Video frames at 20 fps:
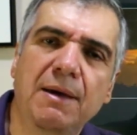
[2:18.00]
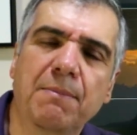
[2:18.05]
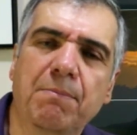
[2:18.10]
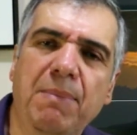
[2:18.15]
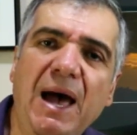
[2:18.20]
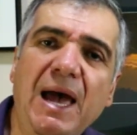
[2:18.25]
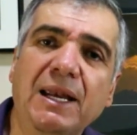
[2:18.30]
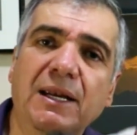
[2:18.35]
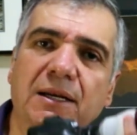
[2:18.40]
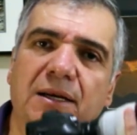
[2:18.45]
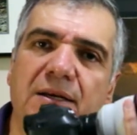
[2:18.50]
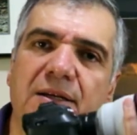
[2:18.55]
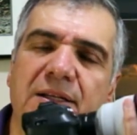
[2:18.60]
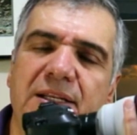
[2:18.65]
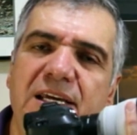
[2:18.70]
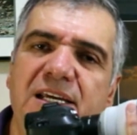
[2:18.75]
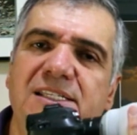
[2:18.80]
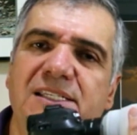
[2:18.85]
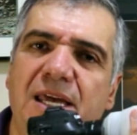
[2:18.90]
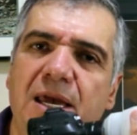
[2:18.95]
But
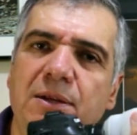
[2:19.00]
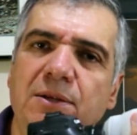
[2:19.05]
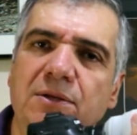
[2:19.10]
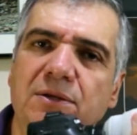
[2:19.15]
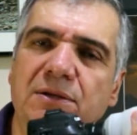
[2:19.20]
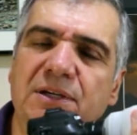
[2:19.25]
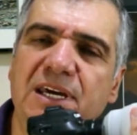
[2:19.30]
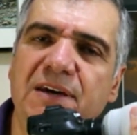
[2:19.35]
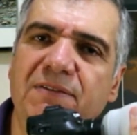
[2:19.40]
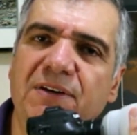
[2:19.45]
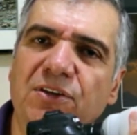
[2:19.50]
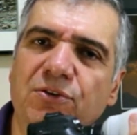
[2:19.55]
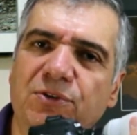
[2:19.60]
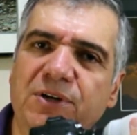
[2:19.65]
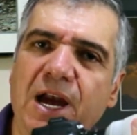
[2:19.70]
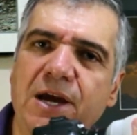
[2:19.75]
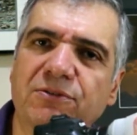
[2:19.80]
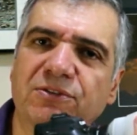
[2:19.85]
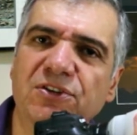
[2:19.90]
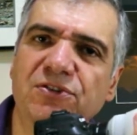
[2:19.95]
this can give us
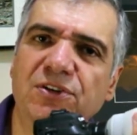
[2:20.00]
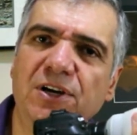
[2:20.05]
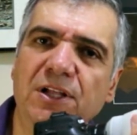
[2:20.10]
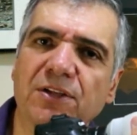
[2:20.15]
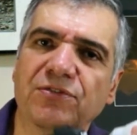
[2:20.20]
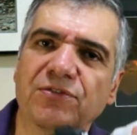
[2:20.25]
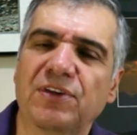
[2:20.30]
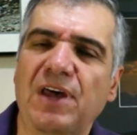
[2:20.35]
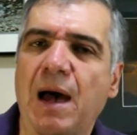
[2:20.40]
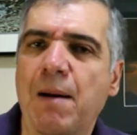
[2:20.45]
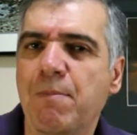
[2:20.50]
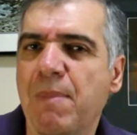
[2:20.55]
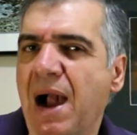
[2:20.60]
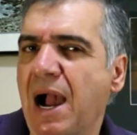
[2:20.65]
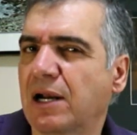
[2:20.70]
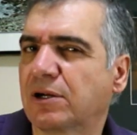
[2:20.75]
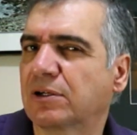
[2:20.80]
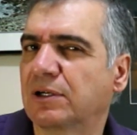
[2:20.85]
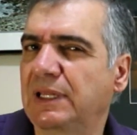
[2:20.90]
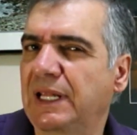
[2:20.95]
great results. A
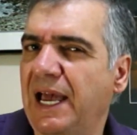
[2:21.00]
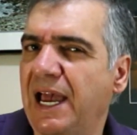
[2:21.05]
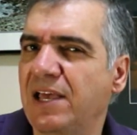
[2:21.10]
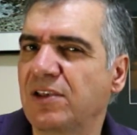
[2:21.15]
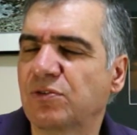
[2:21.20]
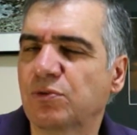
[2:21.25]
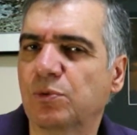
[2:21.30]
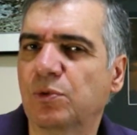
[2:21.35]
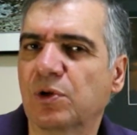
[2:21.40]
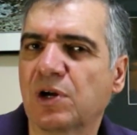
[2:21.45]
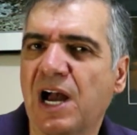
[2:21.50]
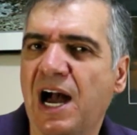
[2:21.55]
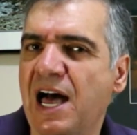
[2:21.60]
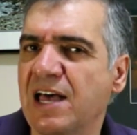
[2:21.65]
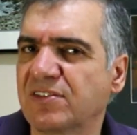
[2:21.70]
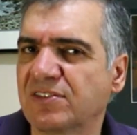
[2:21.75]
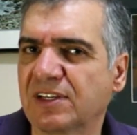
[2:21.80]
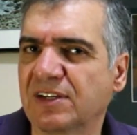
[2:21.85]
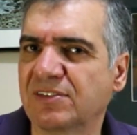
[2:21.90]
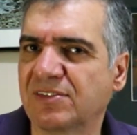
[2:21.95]
macro lens will
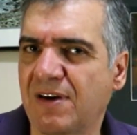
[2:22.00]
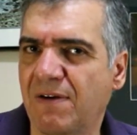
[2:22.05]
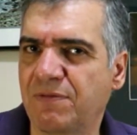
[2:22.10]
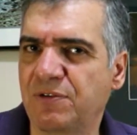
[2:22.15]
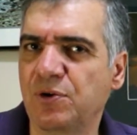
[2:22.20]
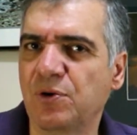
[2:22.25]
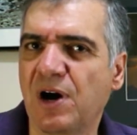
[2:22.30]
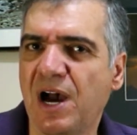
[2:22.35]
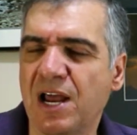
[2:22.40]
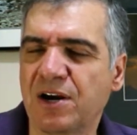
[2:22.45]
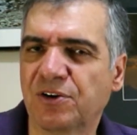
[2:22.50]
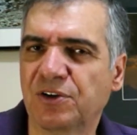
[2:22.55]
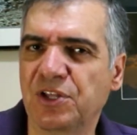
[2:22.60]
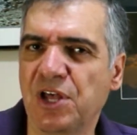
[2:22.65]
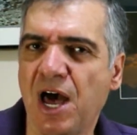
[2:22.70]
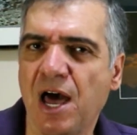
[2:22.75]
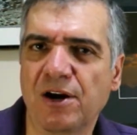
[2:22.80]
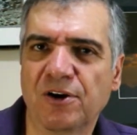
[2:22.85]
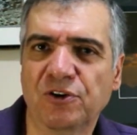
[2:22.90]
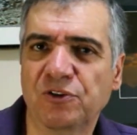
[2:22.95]
cost us a few
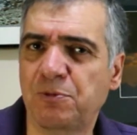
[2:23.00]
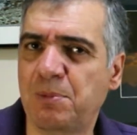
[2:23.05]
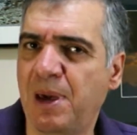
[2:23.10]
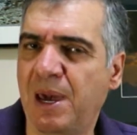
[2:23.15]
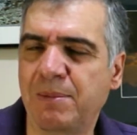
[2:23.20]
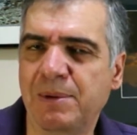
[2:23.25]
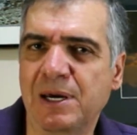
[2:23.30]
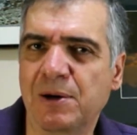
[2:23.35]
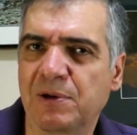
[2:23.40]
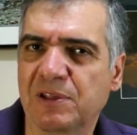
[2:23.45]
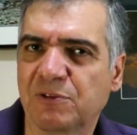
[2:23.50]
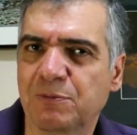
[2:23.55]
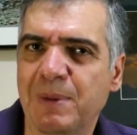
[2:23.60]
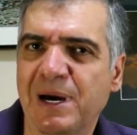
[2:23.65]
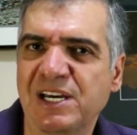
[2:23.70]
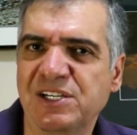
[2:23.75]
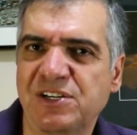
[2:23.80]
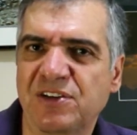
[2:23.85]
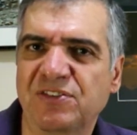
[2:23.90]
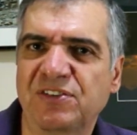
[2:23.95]
$100s, maybe as
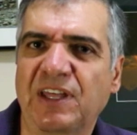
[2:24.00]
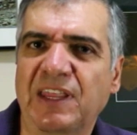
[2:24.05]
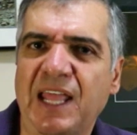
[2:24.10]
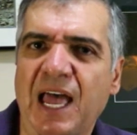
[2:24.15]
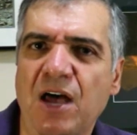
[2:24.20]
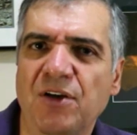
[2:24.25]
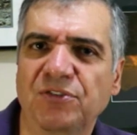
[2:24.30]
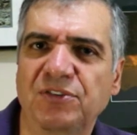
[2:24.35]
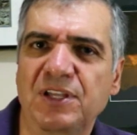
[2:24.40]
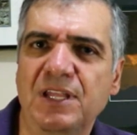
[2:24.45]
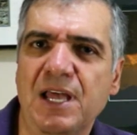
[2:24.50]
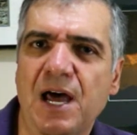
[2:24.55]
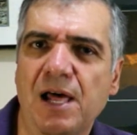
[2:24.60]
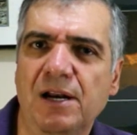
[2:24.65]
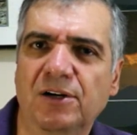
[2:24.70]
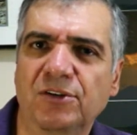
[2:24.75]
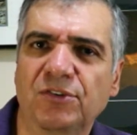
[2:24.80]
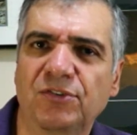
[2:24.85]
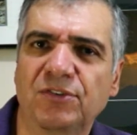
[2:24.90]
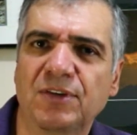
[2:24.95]
much as
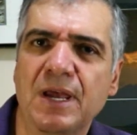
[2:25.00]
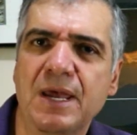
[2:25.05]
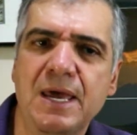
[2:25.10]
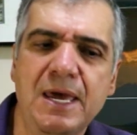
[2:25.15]
$1,000.